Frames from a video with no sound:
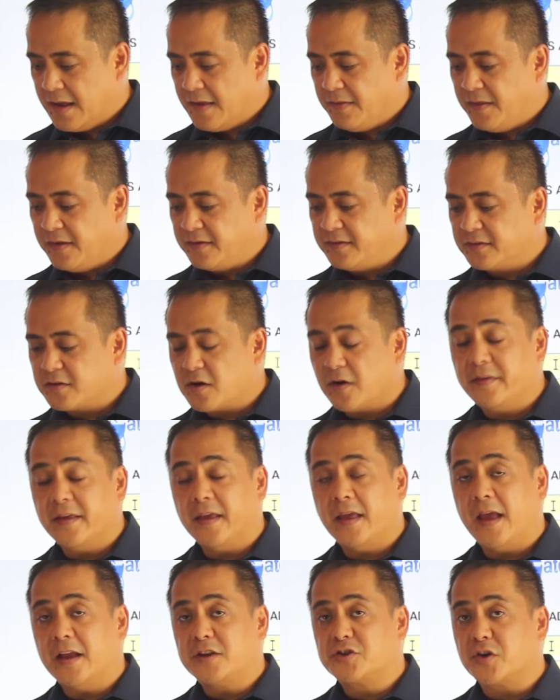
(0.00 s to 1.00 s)
This is called
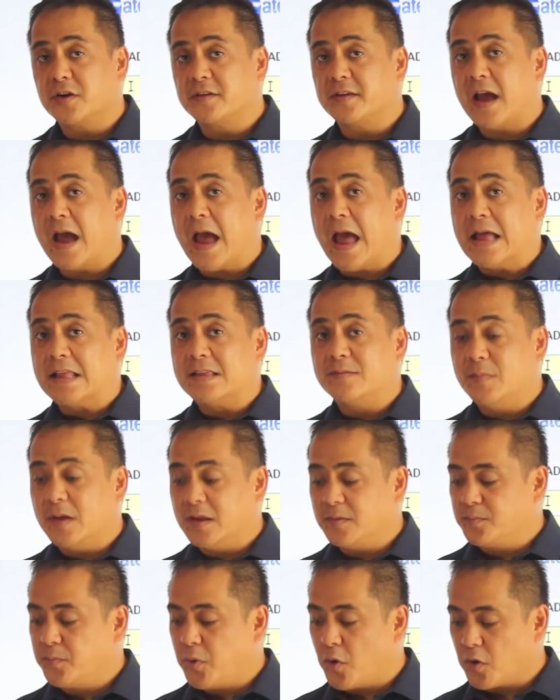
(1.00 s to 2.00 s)
the HR
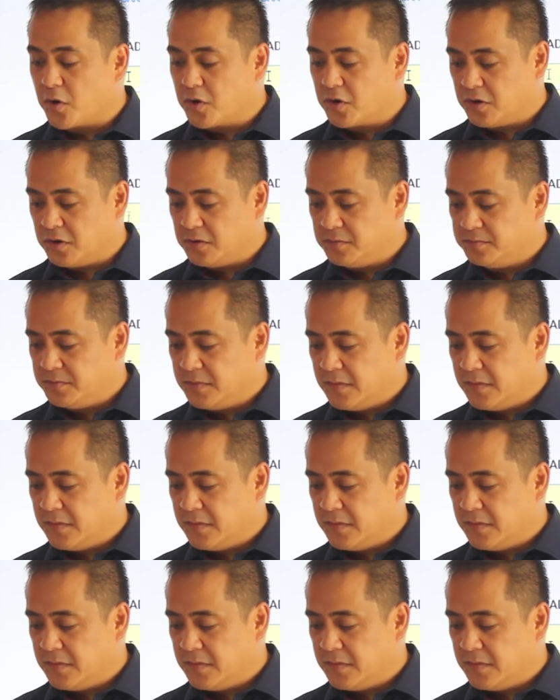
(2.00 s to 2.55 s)
admin portal.